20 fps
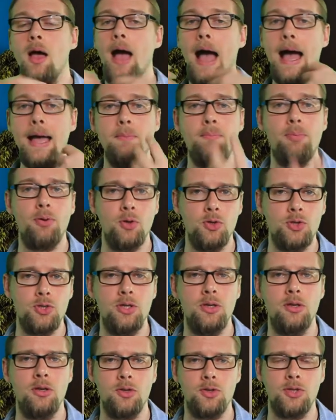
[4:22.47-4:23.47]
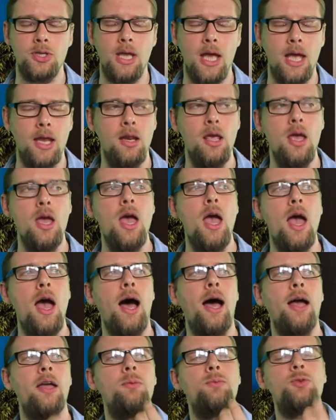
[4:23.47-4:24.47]
I personally, because again,
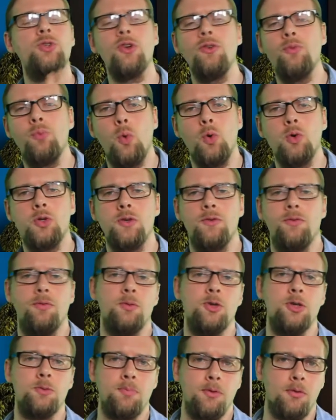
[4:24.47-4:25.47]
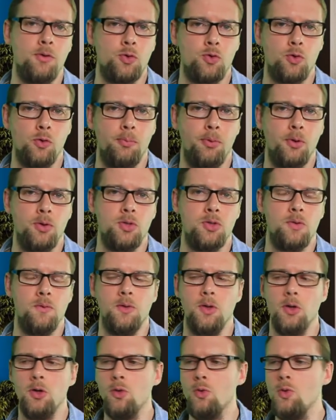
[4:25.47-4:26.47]
I observe water from a spiritual point of
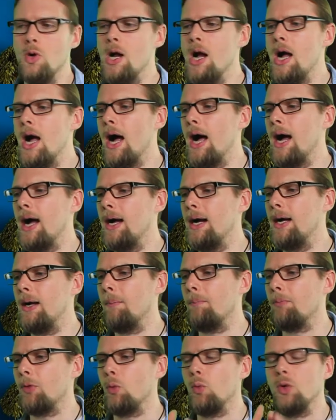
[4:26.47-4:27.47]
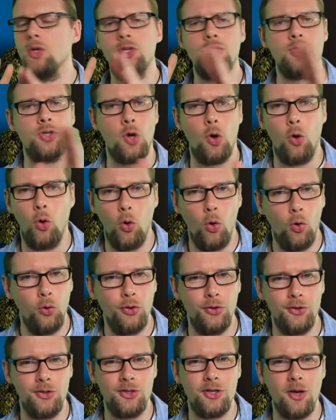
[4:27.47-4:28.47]
view, which is a whole
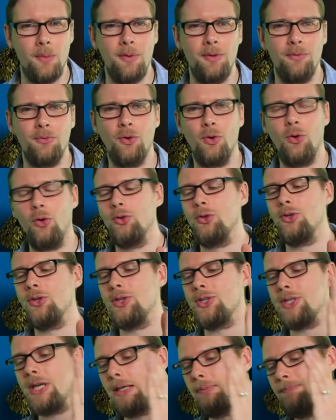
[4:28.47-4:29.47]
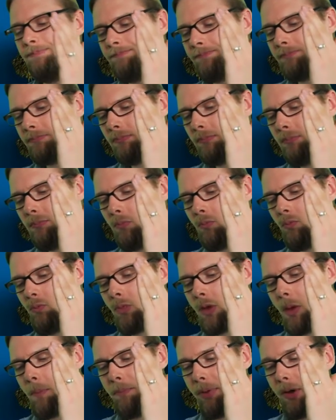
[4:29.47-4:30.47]
nother topic for a whole nother time.
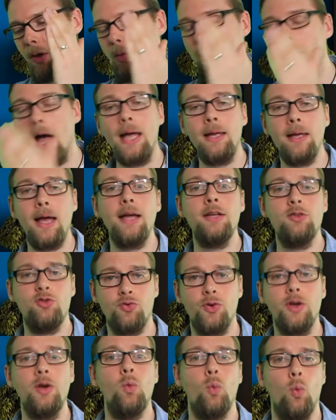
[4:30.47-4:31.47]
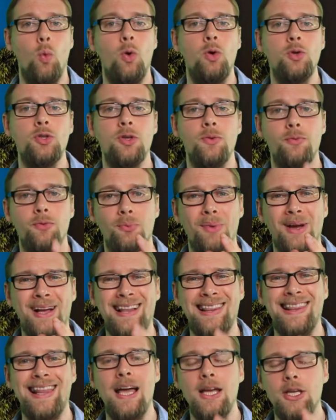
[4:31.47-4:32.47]
But I drink water from a
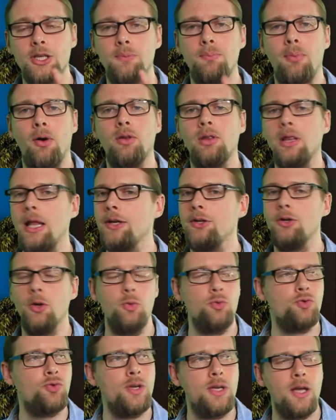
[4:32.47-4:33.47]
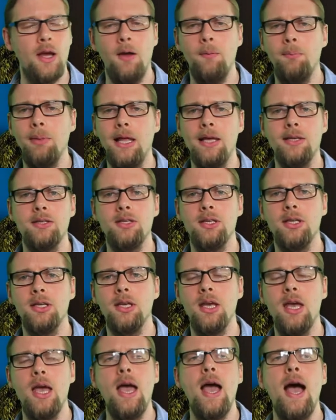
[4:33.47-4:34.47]
glass bottle. I don't drink out of
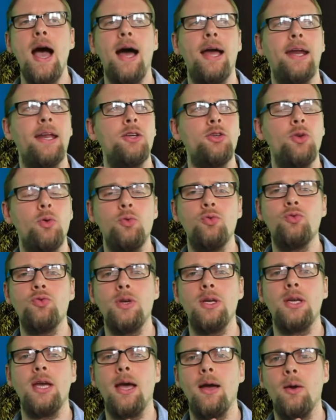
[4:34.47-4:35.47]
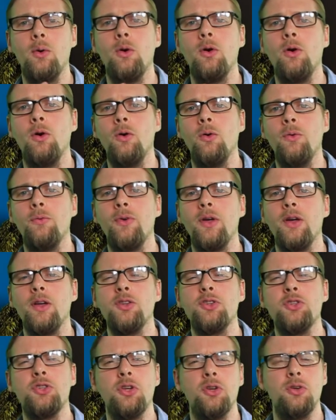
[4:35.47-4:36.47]
plastic, and I don't drink out of
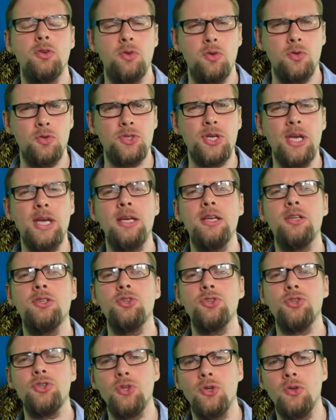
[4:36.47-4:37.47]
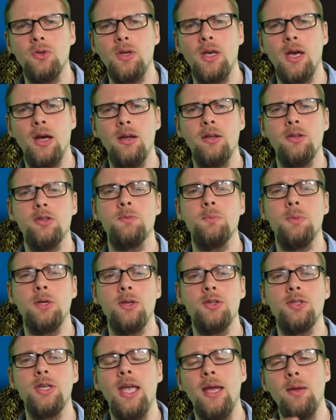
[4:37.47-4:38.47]
certain containers and certain cartons,
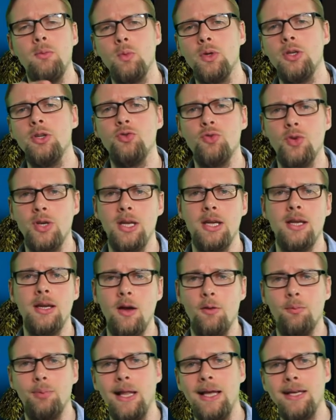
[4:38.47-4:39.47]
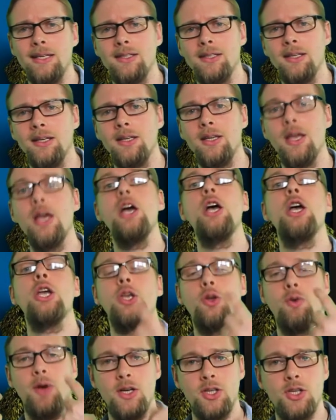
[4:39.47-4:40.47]
because again, when you're drinking out of plastic,
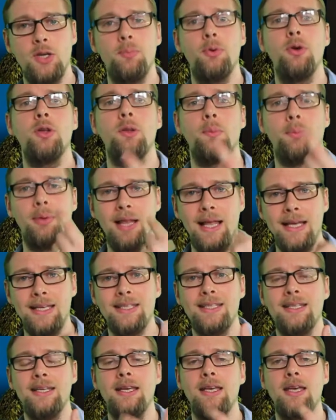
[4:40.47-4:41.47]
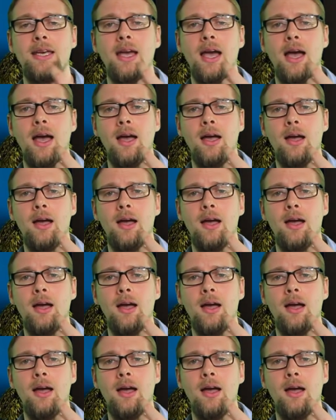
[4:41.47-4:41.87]
you're actually putting the plastic